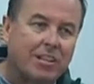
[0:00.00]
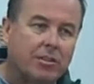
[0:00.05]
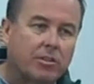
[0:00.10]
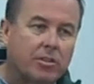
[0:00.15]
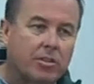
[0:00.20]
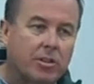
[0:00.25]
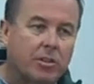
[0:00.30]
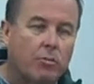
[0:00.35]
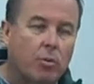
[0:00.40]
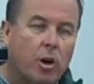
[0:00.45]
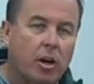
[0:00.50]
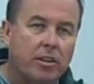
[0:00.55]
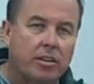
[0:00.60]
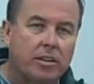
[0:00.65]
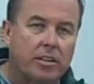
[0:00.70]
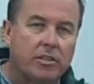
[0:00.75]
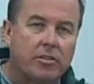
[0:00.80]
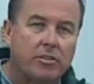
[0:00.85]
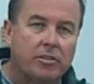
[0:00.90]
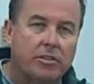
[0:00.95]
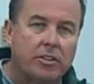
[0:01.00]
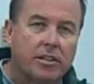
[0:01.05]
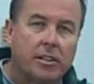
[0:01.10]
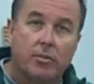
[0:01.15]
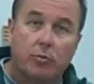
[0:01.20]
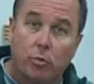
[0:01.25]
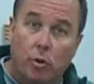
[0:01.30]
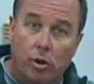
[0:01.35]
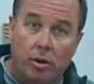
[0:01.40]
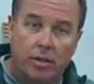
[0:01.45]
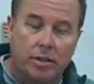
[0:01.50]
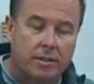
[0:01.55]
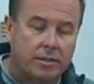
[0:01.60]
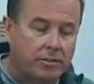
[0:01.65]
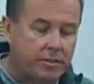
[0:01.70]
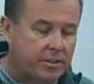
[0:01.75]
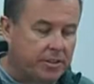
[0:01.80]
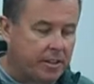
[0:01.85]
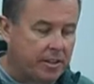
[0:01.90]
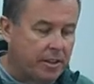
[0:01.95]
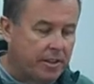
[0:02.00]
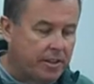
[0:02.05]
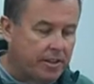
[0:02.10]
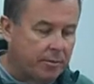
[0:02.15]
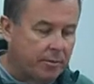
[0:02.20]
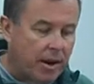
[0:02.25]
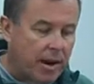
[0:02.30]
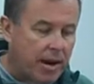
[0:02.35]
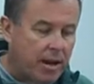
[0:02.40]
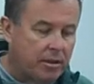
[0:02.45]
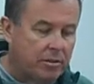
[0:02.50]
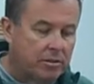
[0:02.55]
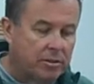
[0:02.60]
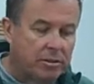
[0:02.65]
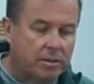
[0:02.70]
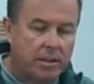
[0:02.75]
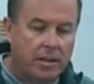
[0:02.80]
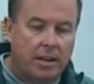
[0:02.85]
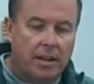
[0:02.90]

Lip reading: so the water can circulate, the wort can circulate around